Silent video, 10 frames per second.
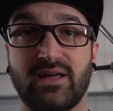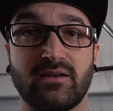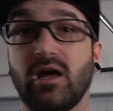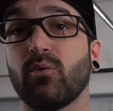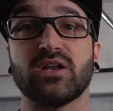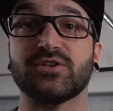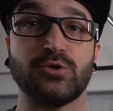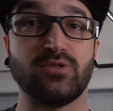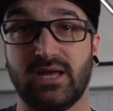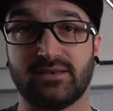I did not want to
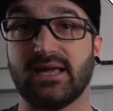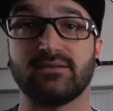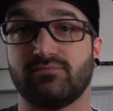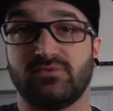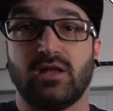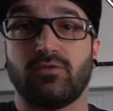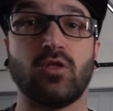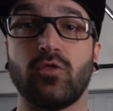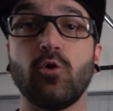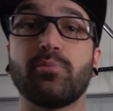do that. I did
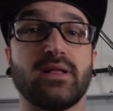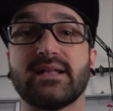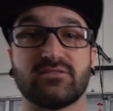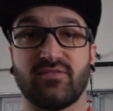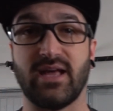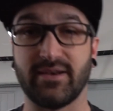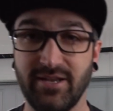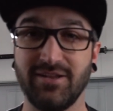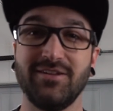no plans of that.